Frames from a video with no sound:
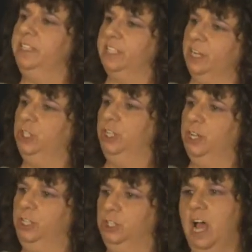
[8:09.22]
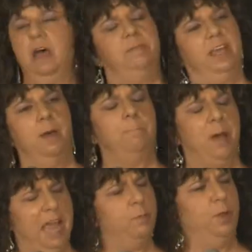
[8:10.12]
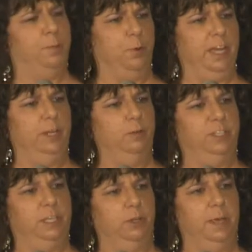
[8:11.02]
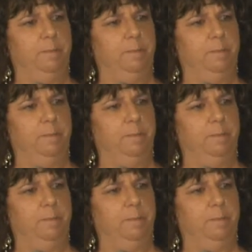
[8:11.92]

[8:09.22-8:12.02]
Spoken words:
such a good job that combined with brand new silky